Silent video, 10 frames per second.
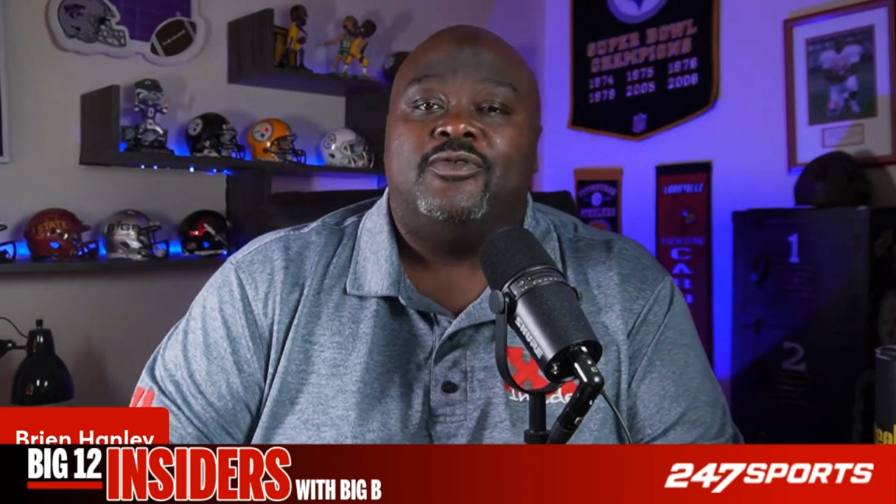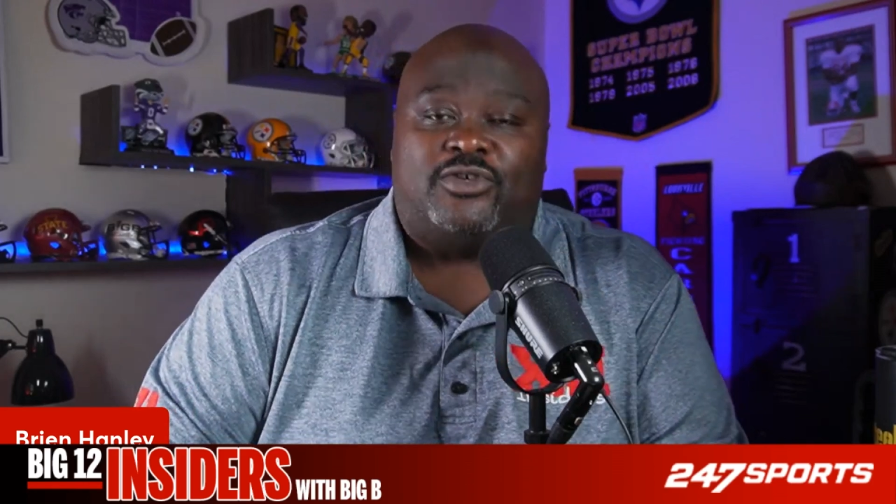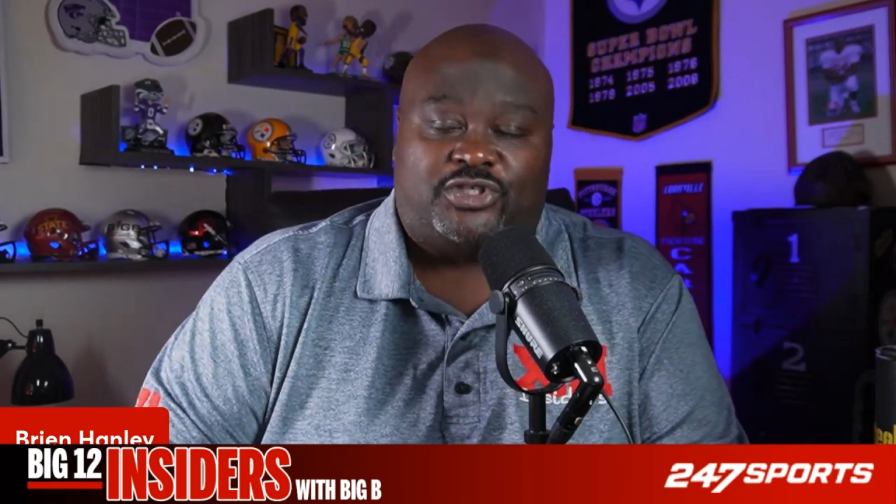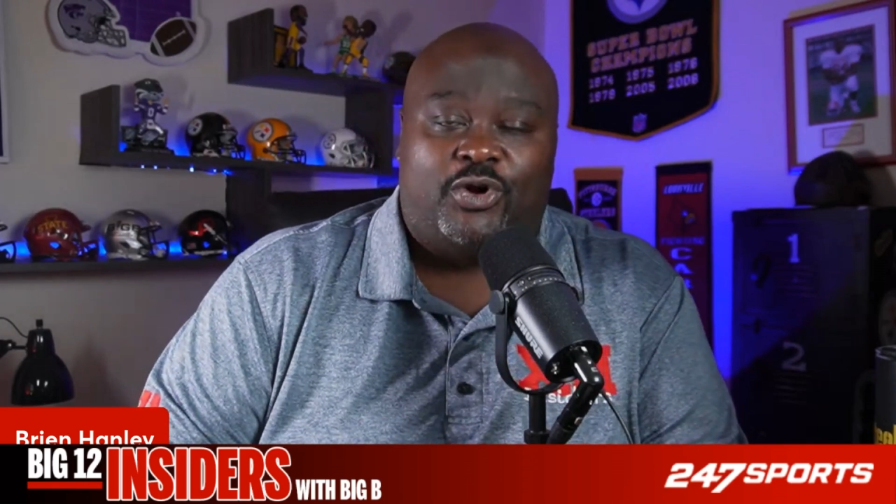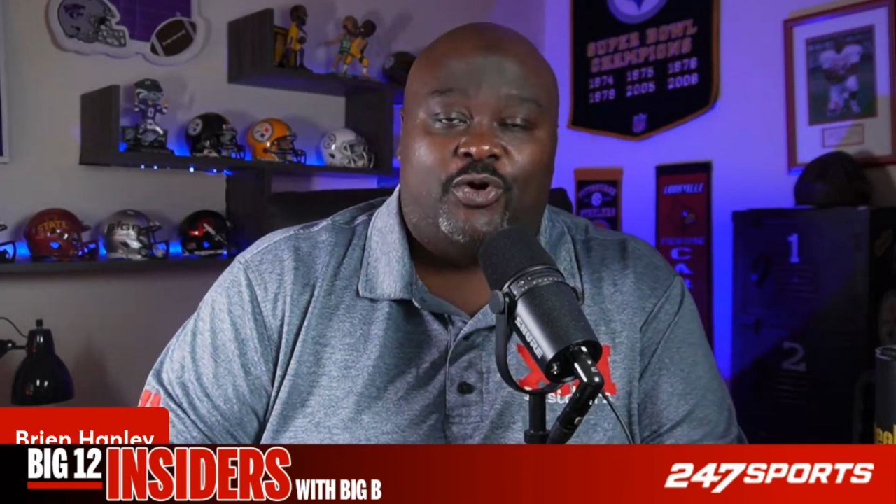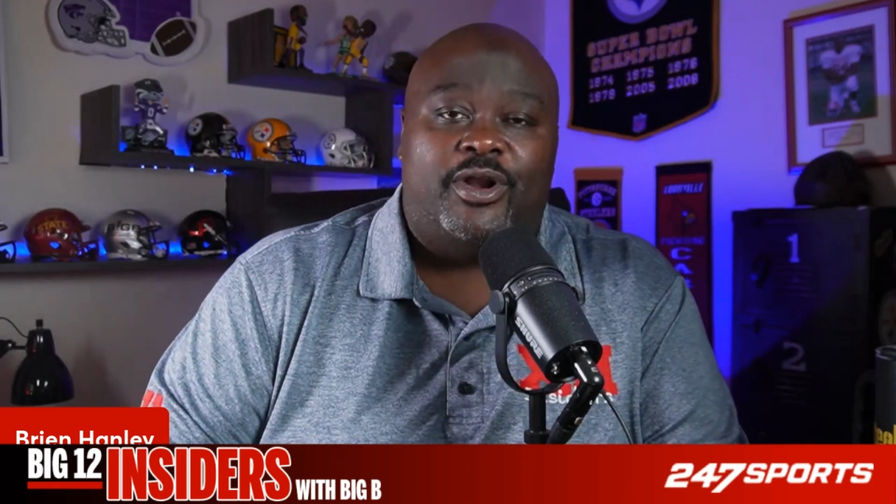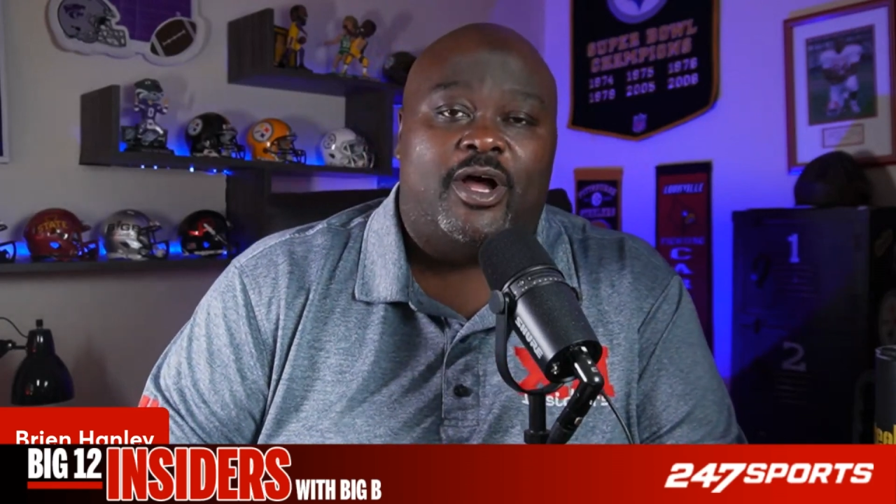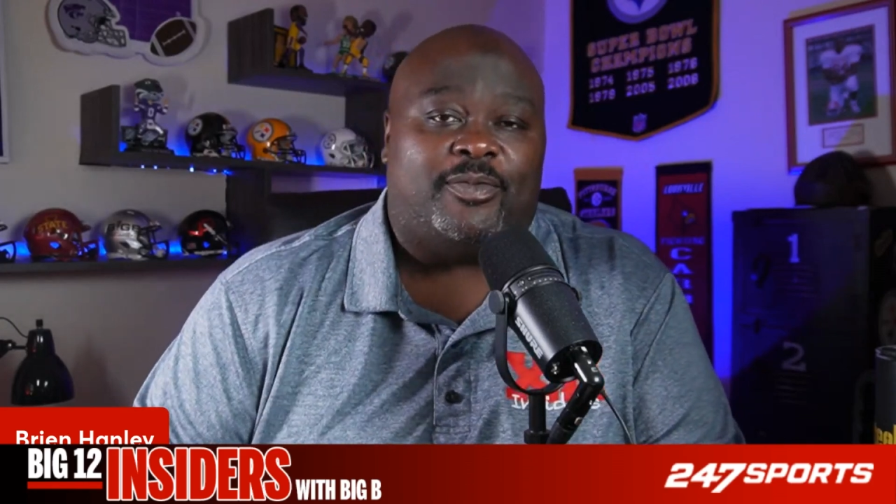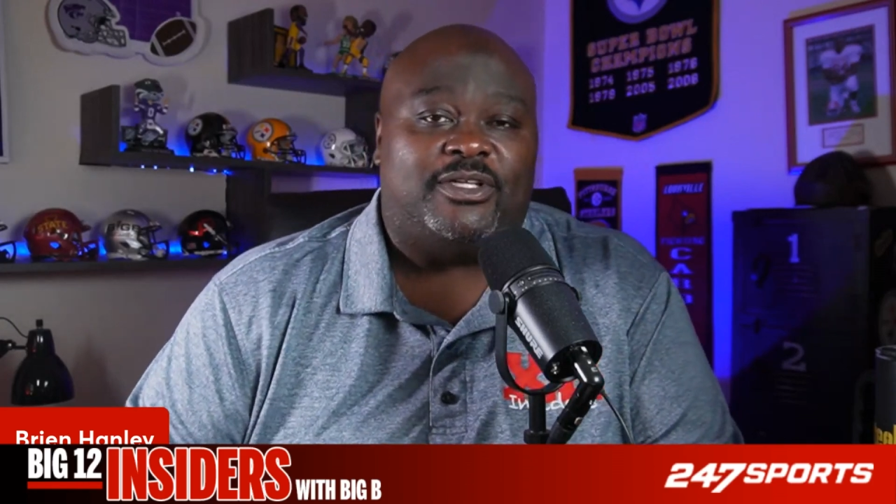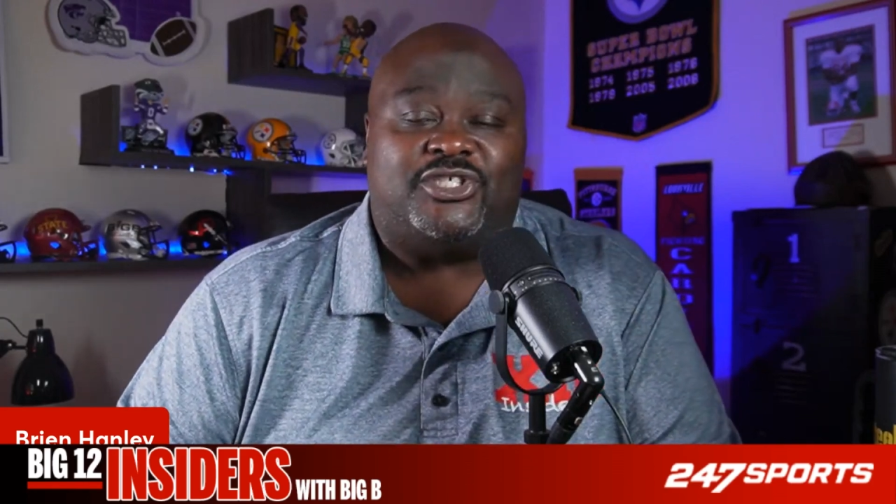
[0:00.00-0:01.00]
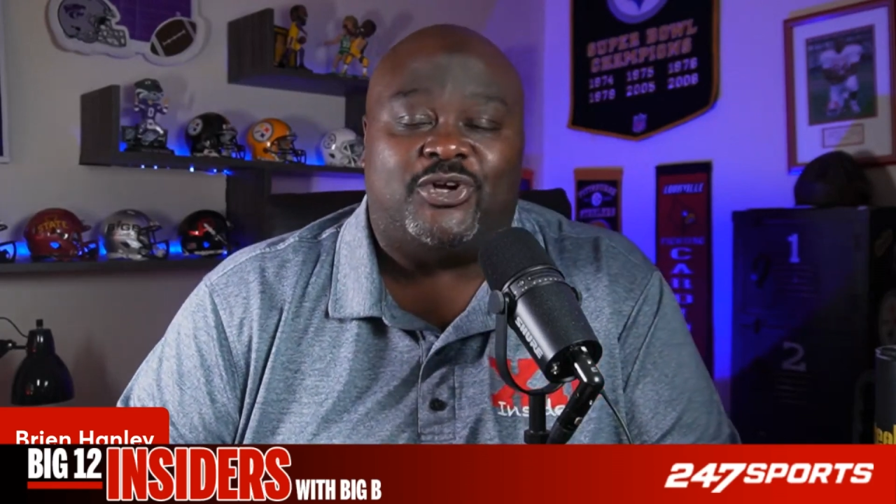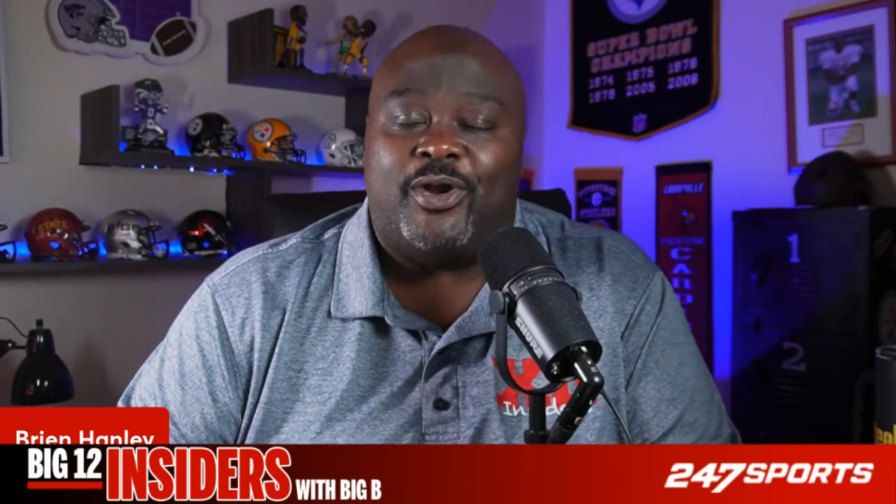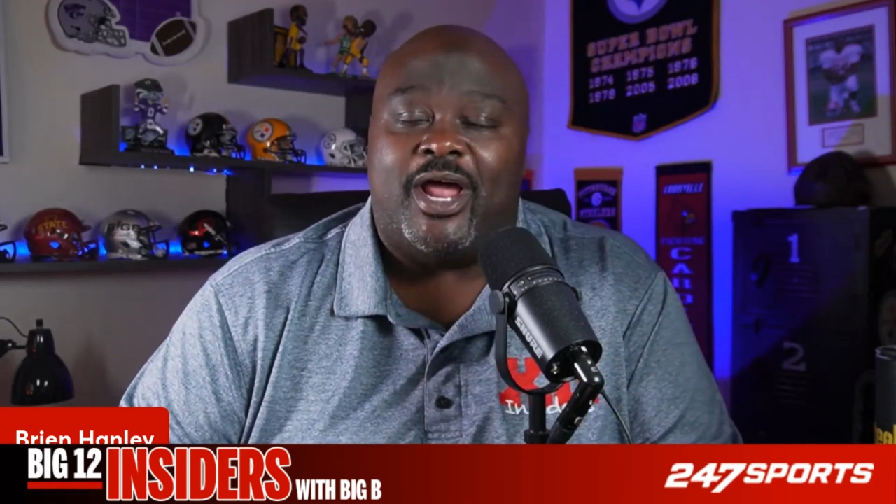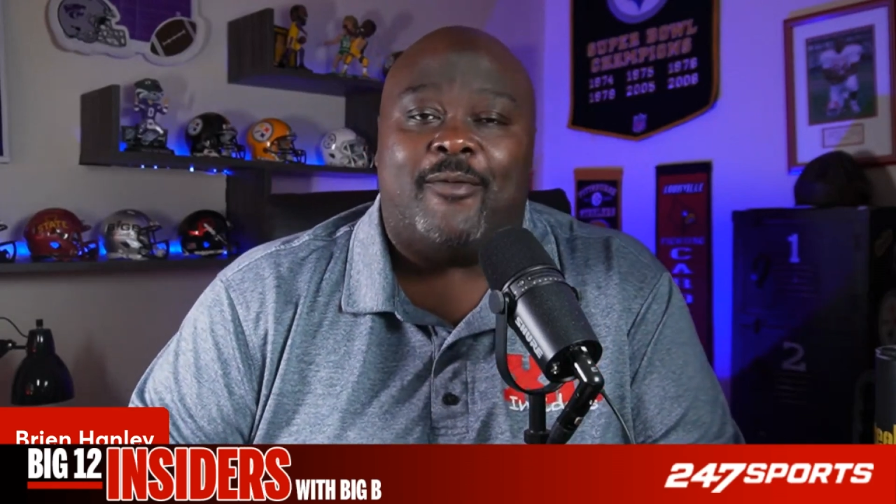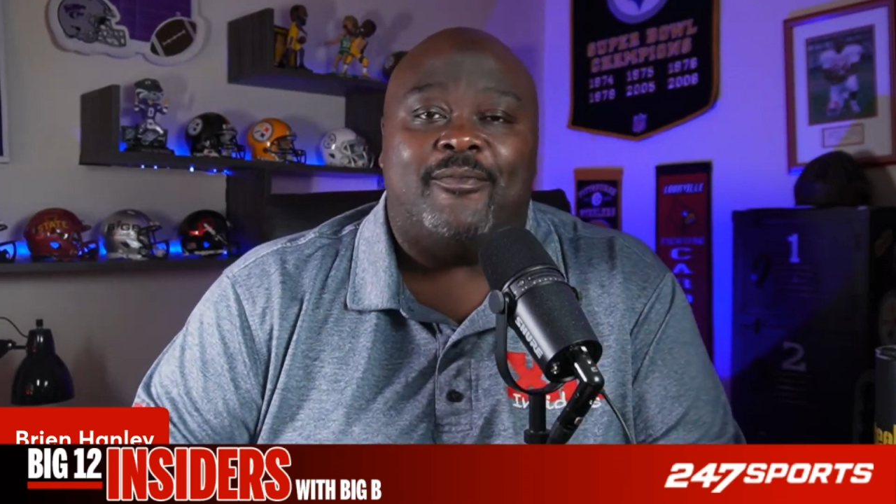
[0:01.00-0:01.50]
showing up and showing out.